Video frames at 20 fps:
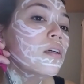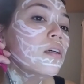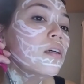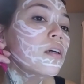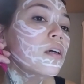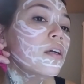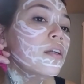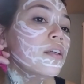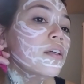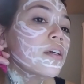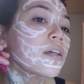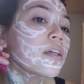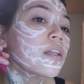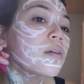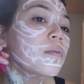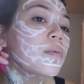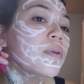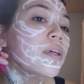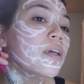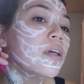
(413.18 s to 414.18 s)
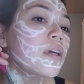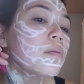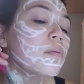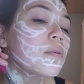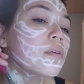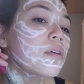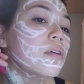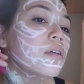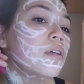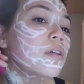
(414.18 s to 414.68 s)
and you're going to be
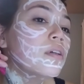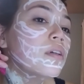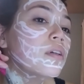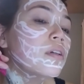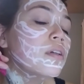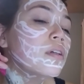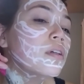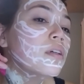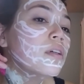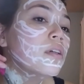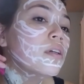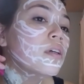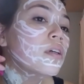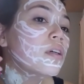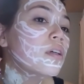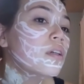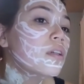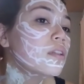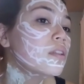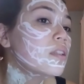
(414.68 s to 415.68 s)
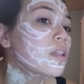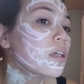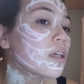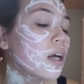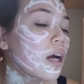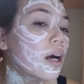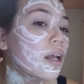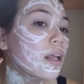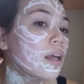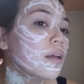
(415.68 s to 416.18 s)
able to
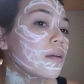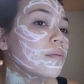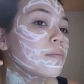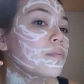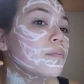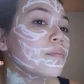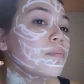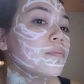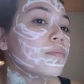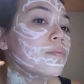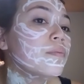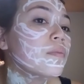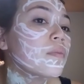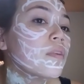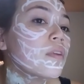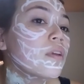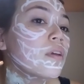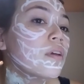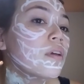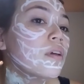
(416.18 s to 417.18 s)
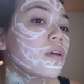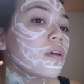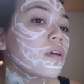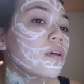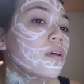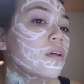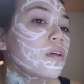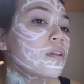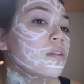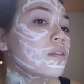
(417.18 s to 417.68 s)
cut it.
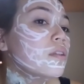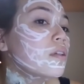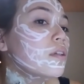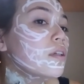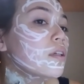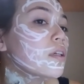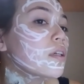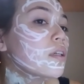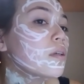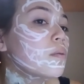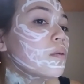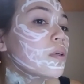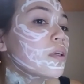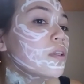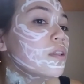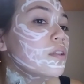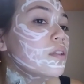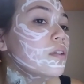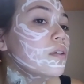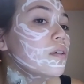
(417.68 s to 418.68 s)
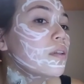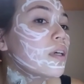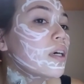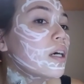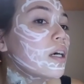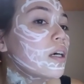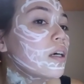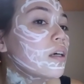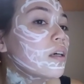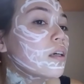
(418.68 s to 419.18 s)
And so you're going to want to do
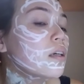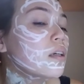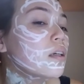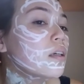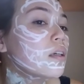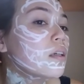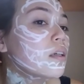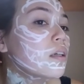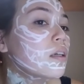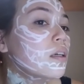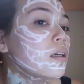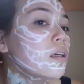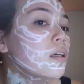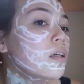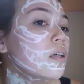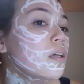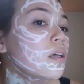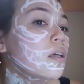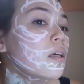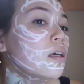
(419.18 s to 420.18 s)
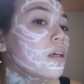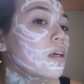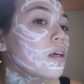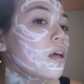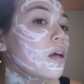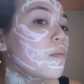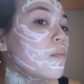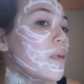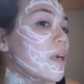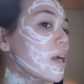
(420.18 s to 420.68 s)
that
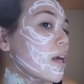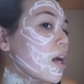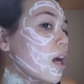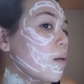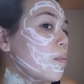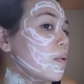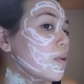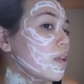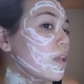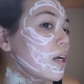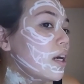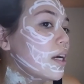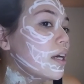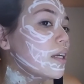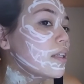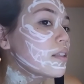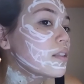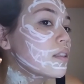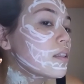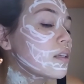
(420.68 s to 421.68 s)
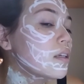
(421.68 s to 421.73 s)
and make a couple lines